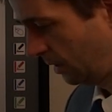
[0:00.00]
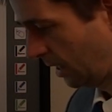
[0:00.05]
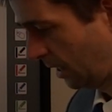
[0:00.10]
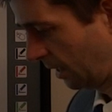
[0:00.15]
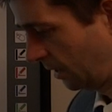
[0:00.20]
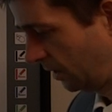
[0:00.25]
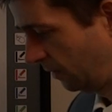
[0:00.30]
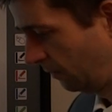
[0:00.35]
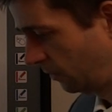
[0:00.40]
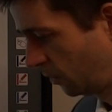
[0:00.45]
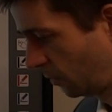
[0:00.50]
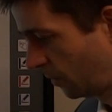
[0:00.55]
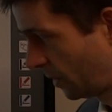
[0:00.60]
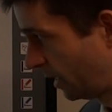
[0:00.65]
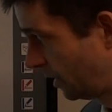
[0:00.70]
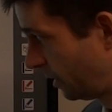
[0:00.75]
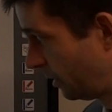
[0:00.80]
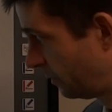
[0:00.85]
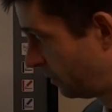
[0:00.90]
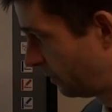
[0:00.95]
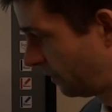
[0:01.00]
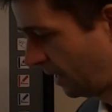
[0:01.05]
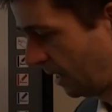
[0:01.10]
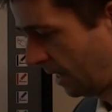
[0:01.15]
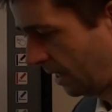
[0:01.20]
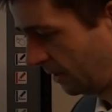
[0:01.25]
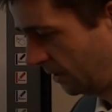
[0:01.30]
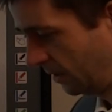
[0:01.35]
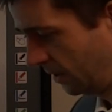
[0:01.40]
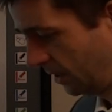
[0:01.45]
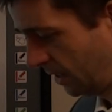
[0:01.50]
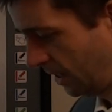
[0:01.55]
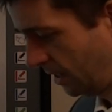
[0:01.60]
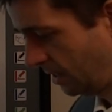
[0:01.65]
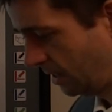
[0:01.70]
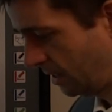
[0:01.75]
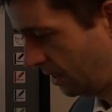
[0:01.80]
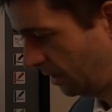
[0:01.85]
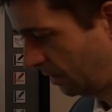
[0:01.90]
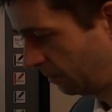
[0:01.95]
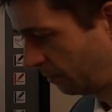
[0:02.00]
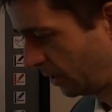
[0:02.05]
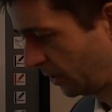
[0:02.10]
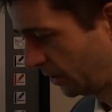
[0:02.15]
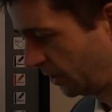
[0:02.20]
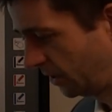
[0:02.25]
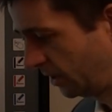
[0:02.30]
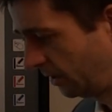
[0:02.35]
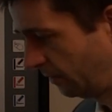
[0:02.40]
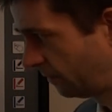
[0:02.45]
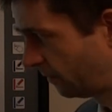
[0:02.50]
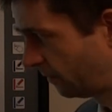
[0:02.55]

negative 12, and c is positive